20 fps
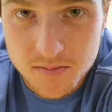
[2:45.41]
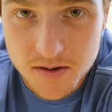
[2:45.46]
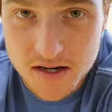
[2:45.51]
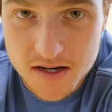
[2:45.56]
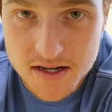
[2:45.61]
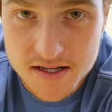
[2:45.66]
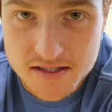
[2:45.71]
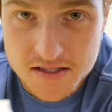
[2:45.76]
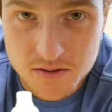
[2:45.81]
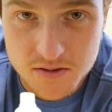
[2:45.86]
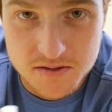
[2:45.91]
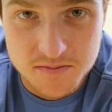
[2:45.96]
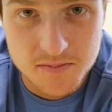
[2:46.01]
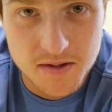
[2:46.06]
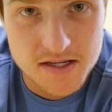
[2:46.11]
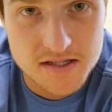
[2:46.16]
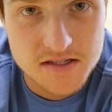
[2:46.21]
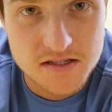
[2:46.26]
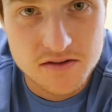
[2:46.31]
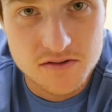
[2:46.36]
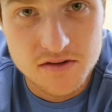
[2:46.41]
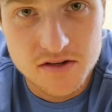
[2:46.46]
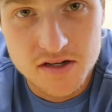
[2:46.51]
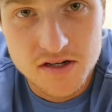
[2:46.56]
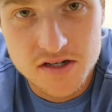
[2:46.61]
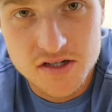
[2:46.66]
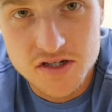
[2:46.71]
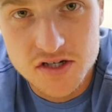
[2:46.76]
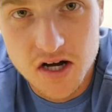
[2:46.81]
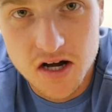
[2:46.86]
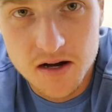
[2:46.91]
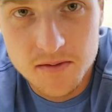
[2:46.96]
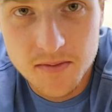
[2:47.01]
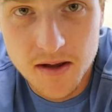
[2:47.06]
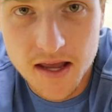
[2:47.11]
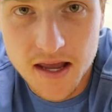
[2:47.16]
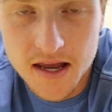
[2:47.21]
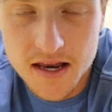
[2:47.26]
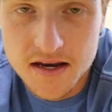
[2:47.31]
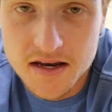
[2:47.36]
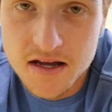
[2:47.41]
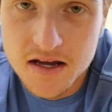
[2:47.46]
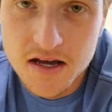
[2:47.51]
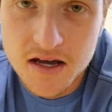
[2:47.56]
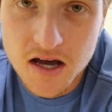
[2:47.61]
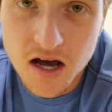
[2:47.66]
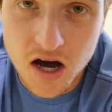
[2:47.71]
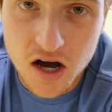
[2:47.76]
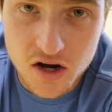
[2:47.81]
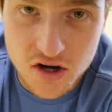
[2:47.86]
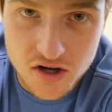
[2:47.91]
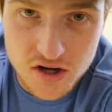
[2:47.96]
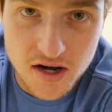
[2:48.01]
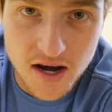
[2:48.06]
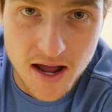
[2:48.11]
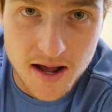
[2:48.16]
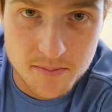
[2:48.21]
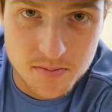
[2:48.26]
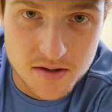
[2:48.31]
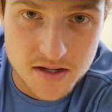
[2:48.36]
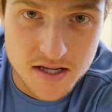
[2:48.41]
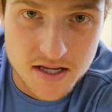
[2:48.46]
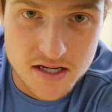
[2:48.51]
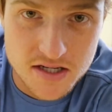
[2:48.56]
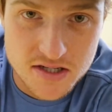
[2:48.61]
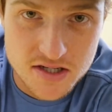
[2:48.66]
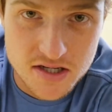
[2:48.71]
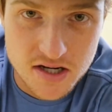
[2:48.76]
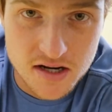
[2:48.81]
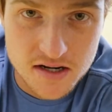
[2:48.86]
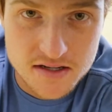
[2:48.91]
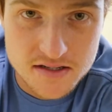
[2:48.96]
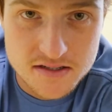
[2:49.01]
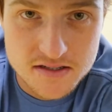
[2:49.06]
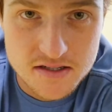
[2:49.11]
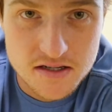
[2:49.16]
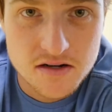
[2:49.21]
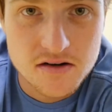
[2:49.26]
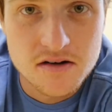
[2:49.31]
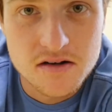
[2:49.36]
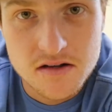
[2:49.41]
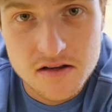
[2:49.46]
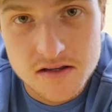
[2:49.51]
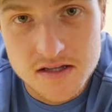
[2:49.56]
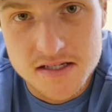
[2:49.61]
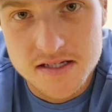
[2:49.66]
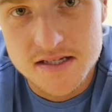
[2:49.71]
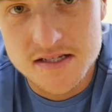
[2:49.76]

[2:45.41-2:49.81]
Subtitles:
But it's always best to do a good job and a good application on it. So let's